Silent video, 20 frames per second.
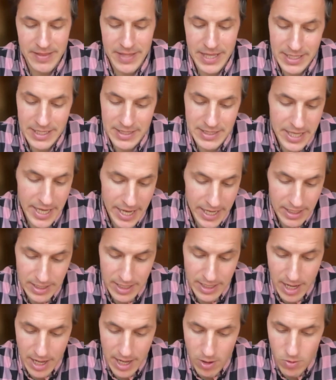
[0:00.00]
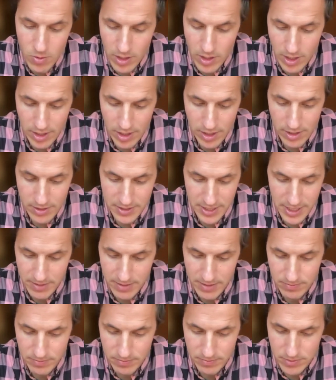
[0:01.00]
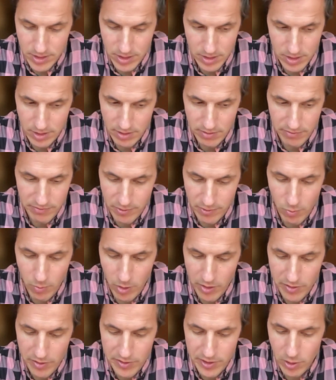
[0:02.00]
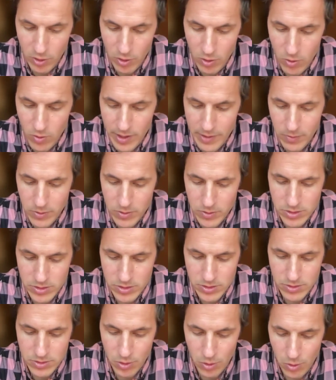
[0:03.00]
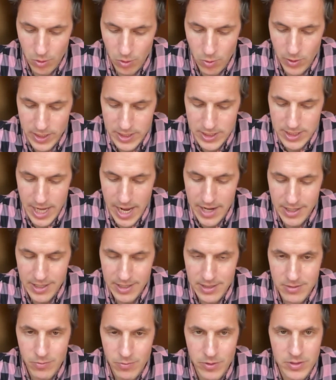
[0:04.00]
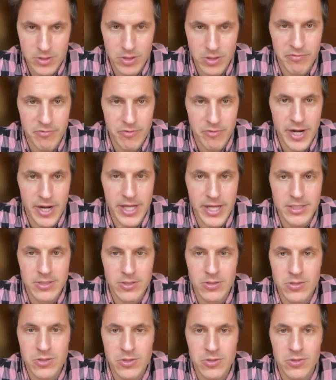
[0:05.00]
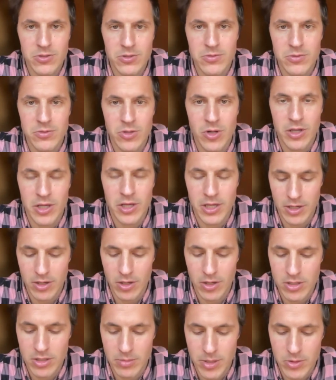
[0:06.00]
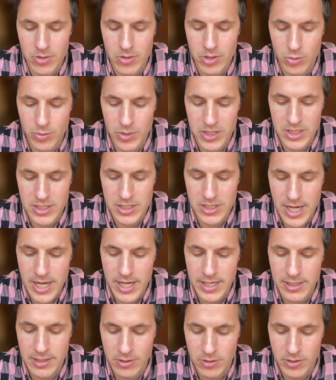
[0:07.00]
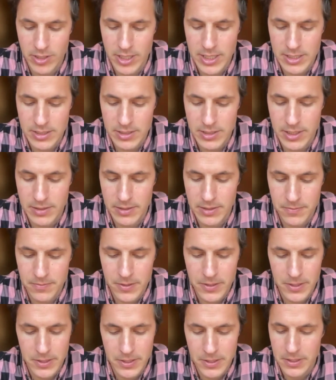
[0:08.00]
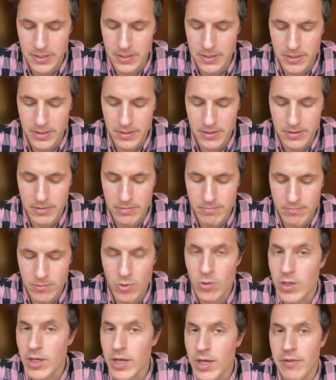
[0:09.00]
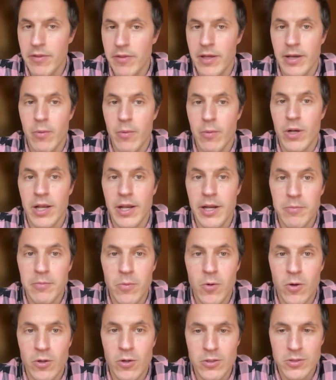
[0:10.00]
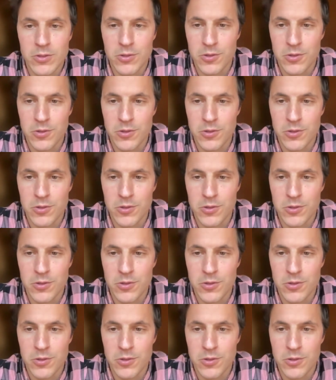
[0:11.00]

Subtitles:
And then at the end now, yeah, a few months ago, I was so excited with some friends also talking a lot about the human design and all that. And then, look, I think I want to learn more.